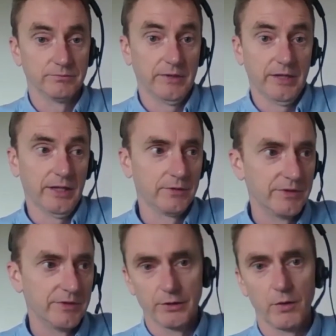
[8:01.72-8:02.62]
Yeah. There
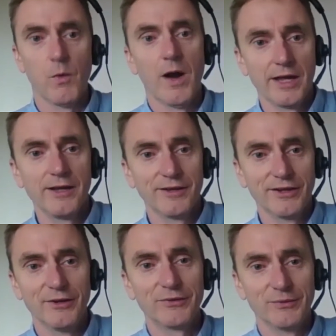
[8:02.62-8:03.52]
is no away,
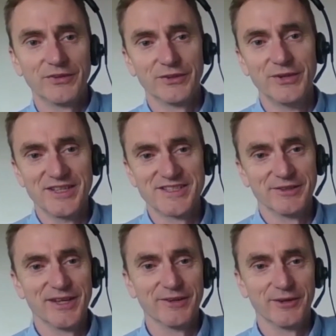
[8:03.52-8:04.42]
it's
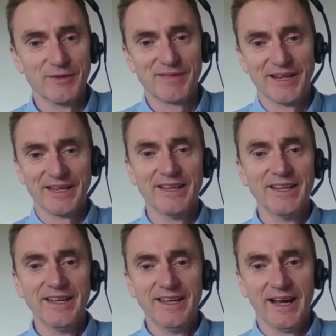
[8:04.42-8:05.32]
still here on the planet,
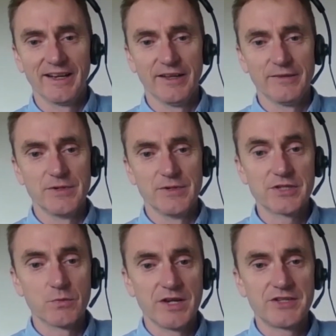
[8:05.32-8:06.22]
and we're
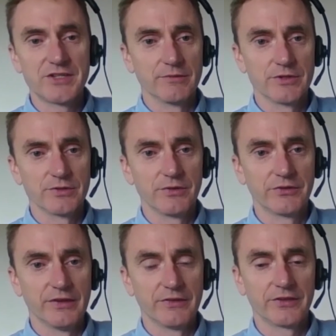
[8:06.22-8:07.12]
just wasting
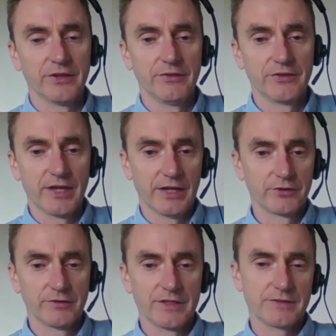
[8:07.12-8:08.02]
resources. So that
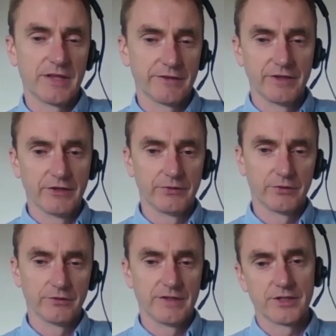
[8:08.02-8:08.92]
sort of that fits with
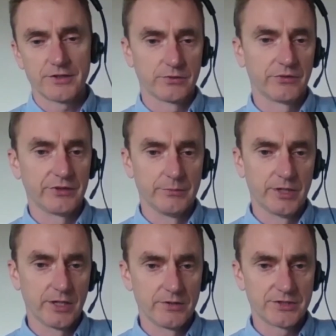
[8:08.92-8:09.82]
sort of industrial
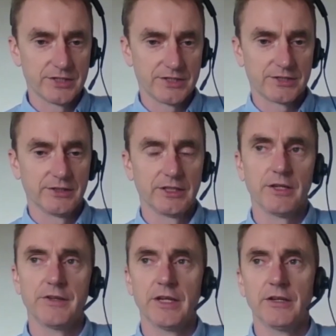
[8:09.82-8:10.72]
symbiosis and the
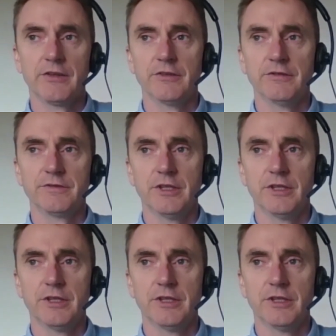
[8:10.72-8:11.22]
ideas of